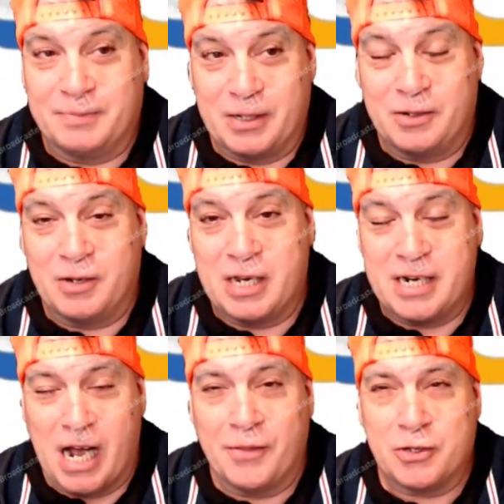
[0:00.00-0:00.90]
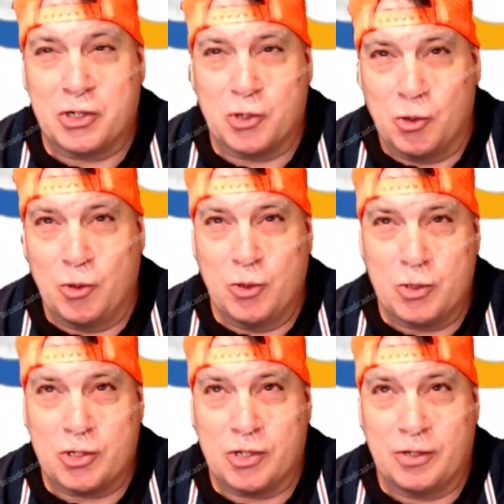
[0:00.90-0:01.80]
but in other
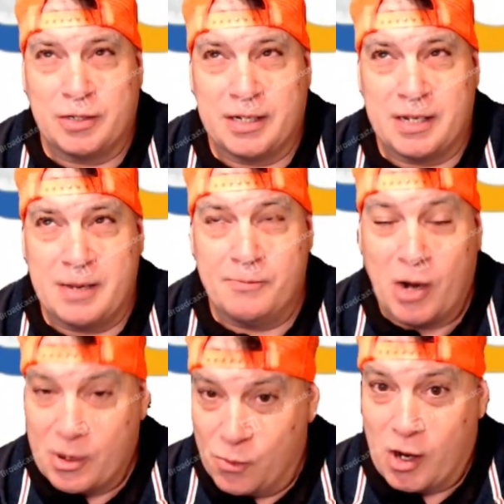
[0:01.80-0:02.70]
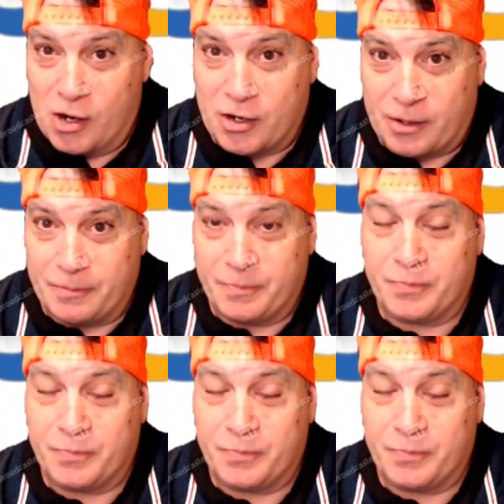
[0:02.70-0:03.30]
stores it might work.